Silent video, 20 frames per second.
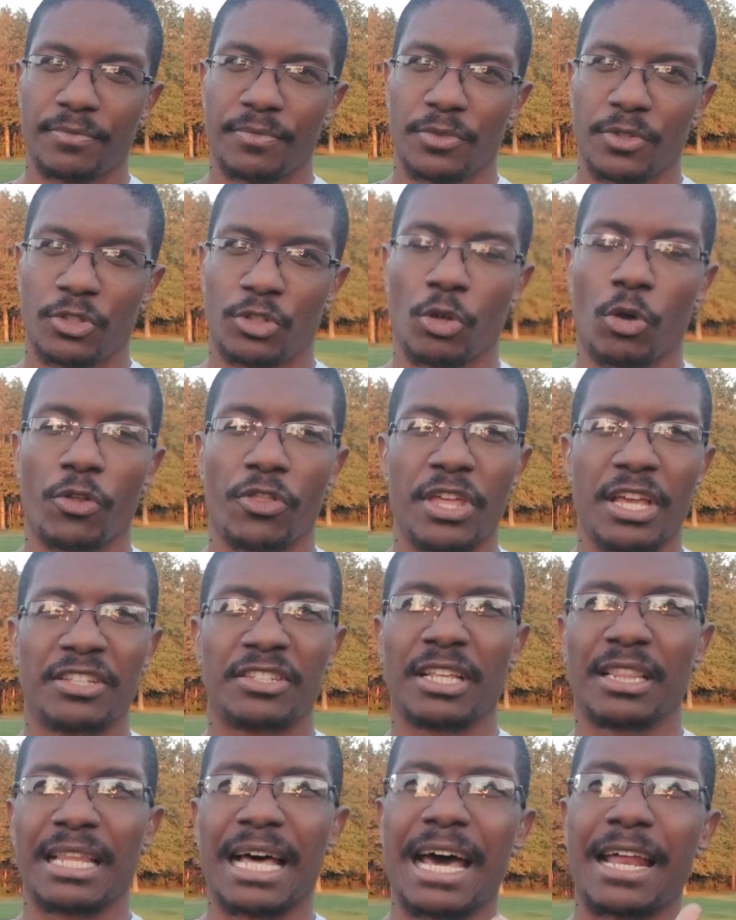So there's
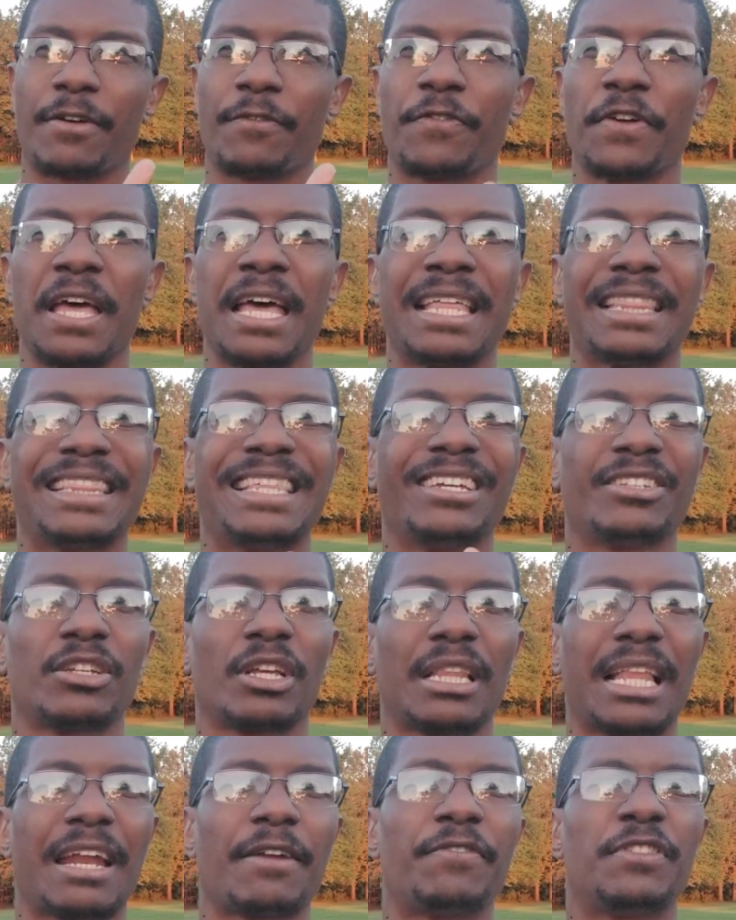a lot of
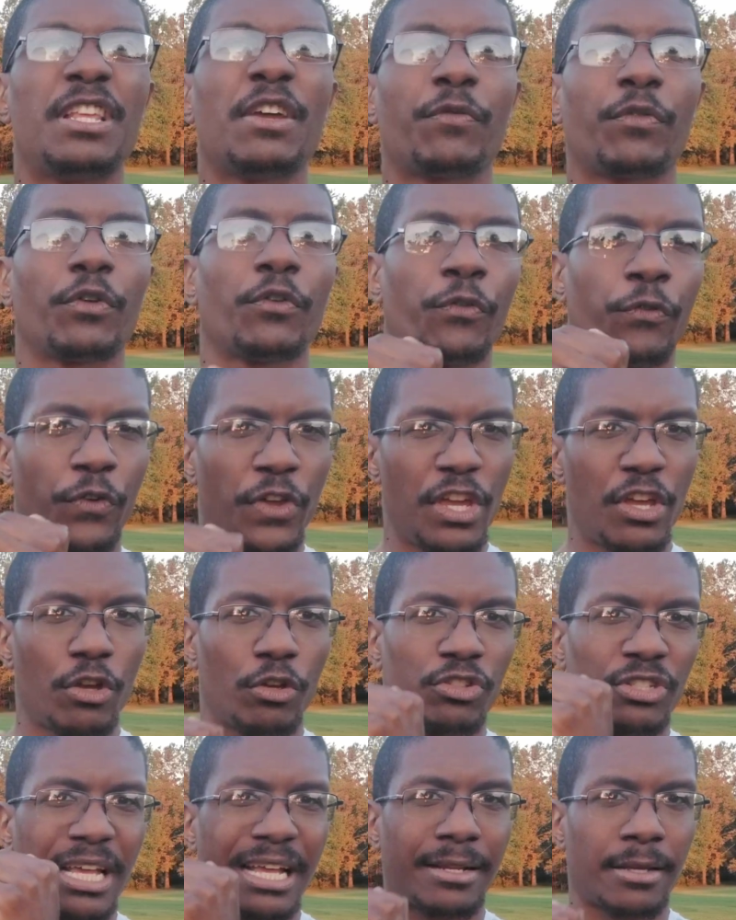different
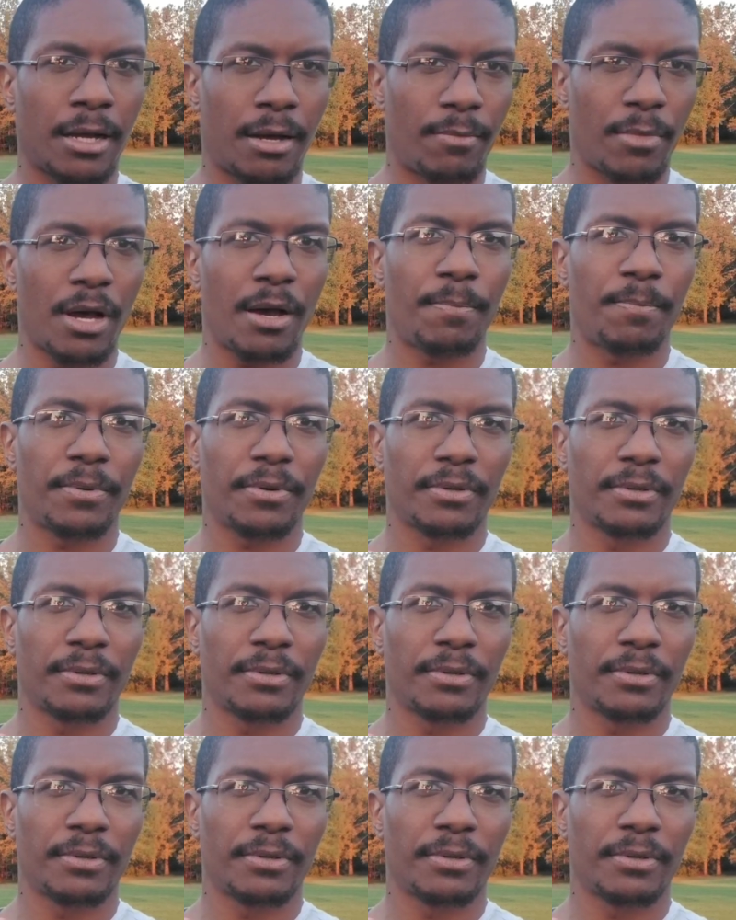fears that come up